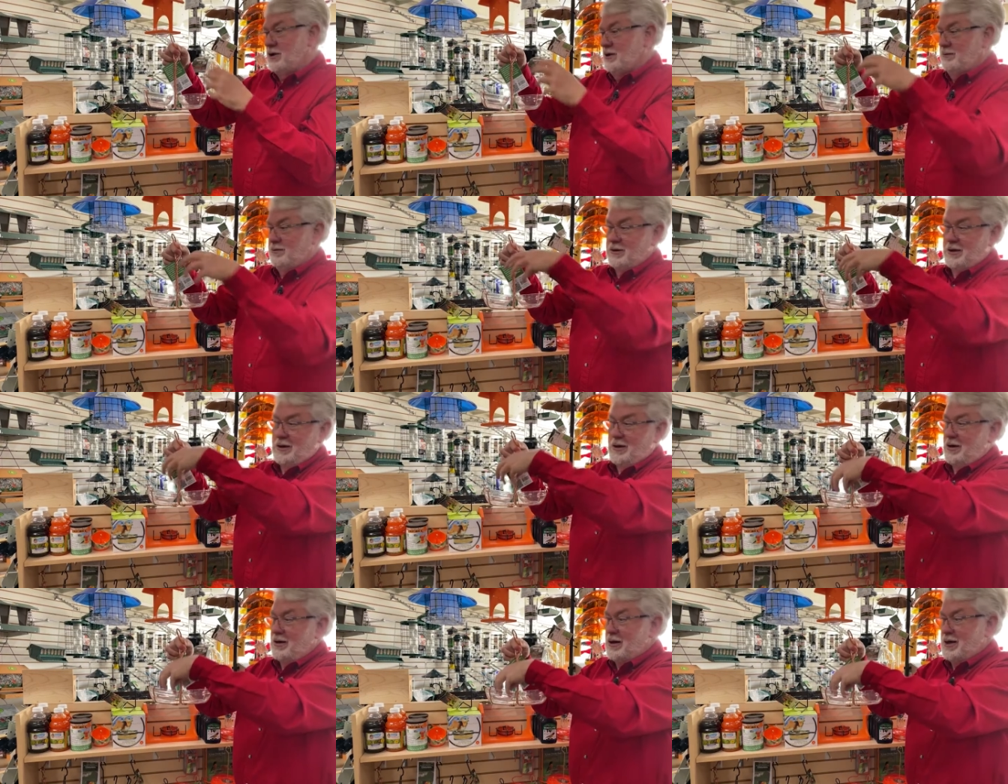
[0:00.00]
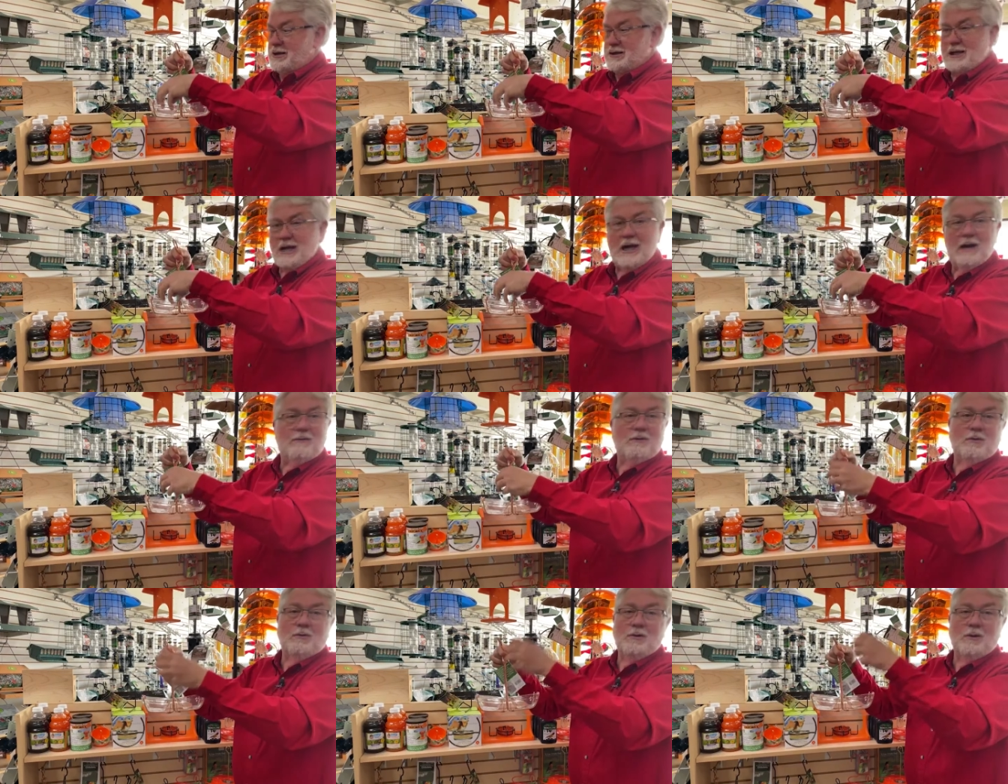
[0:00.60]
You can put an orange
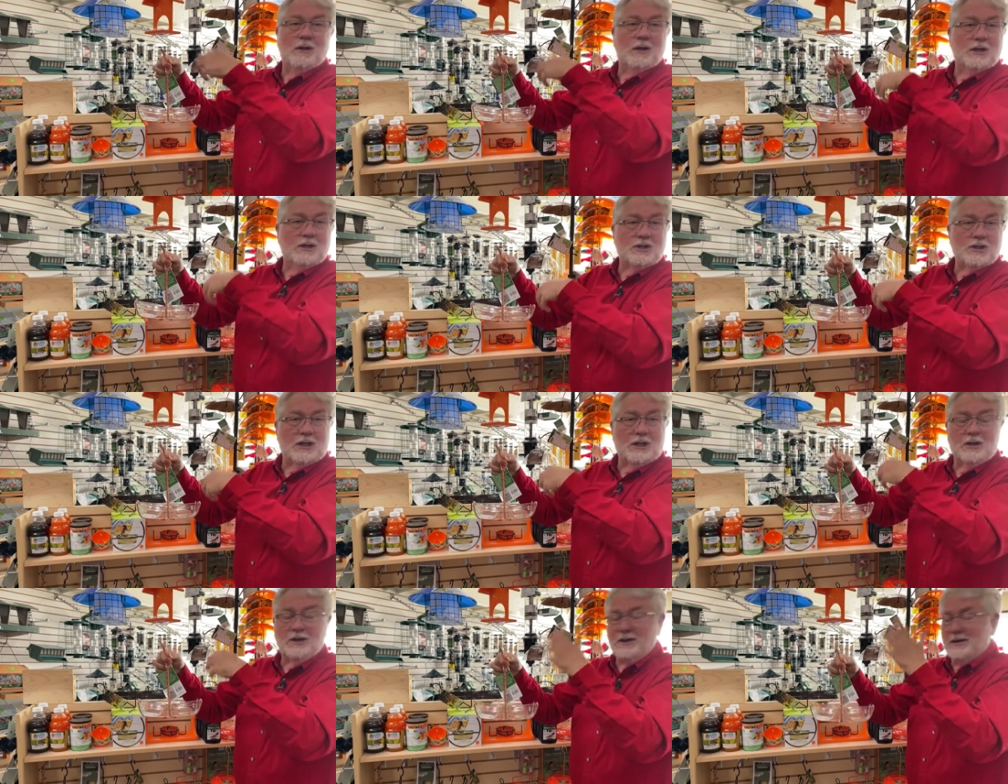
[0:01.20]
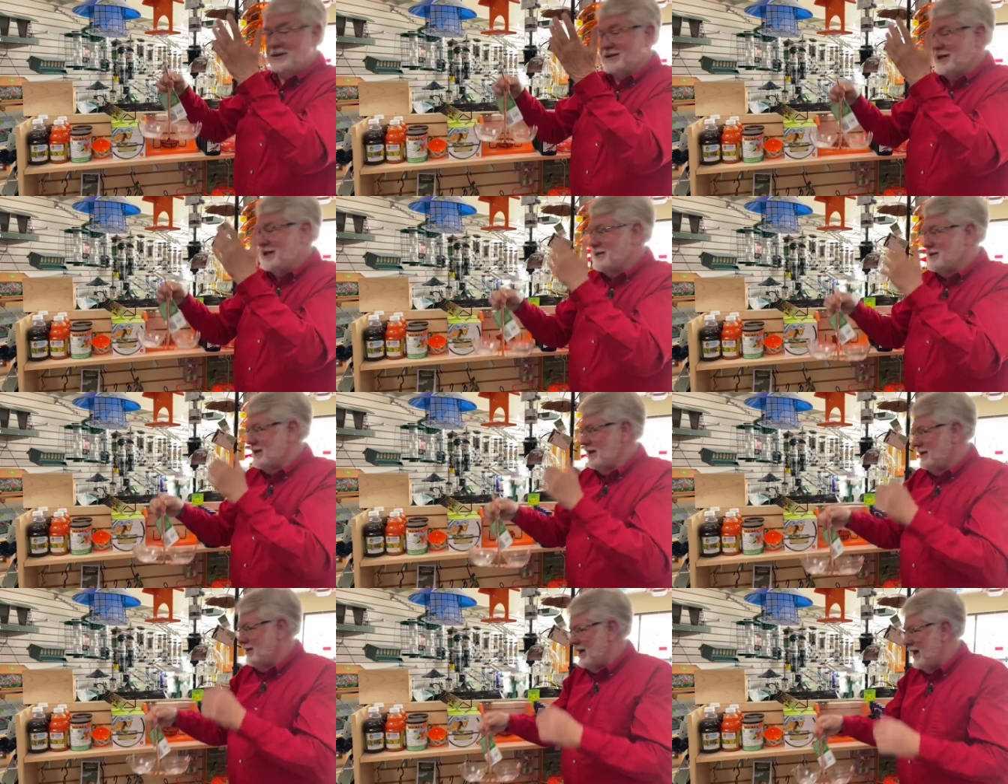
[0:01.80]
halve in one and jelly on the other.
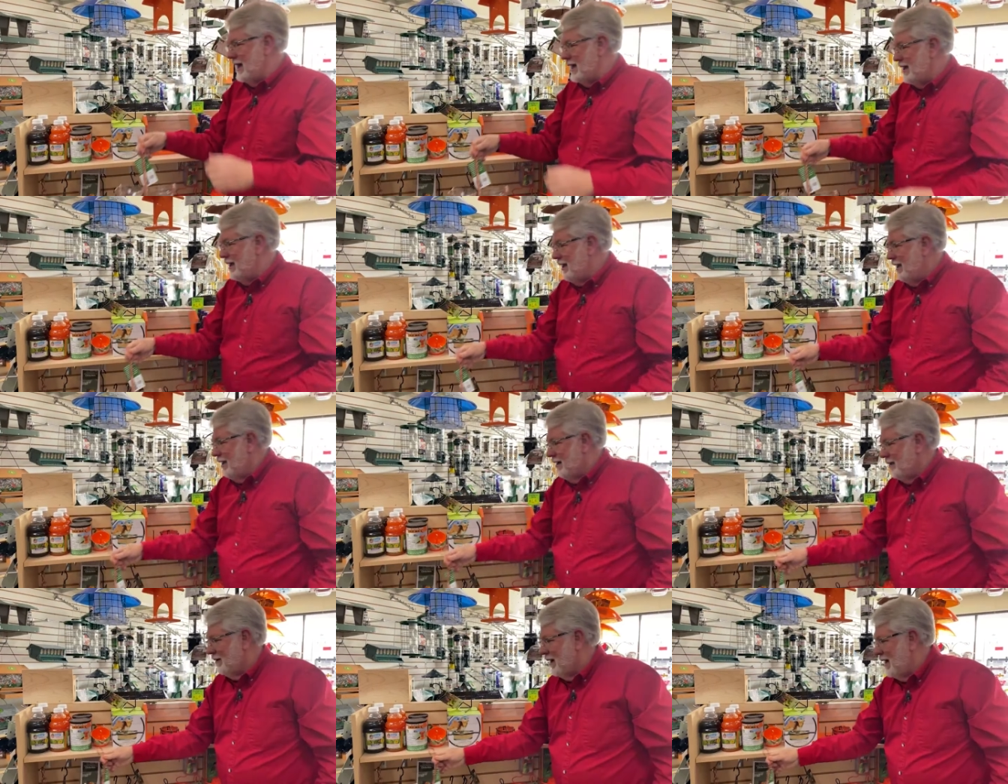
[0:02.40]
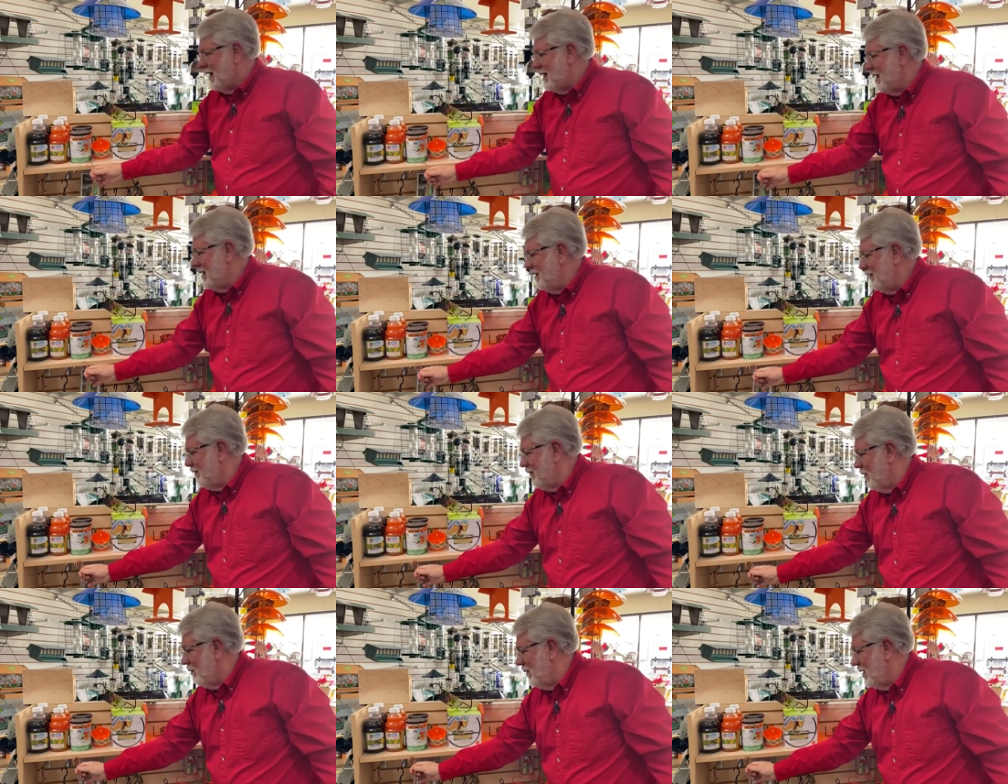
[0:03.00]
Things like that. A lot of
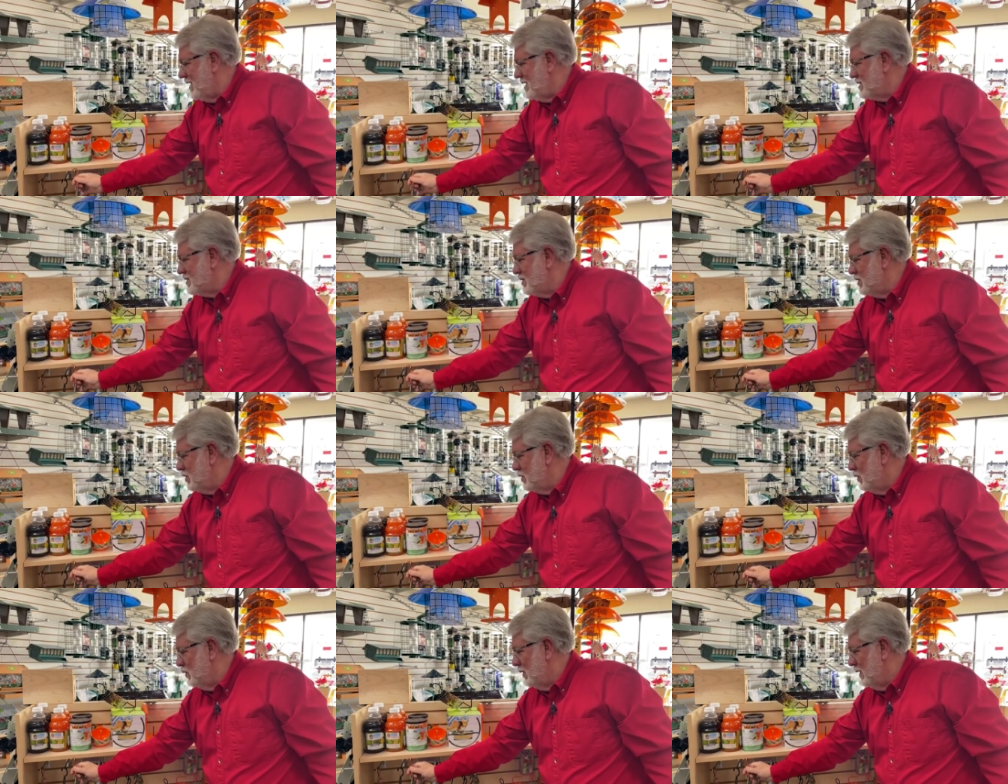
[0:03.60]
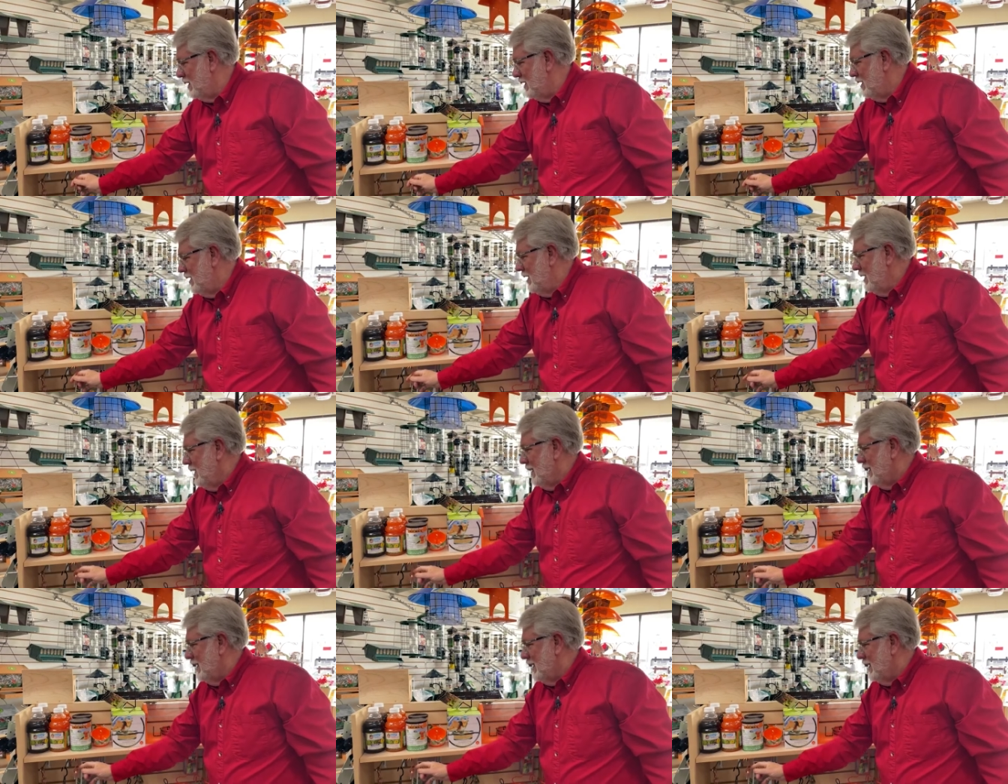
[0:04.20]
different ways to do it.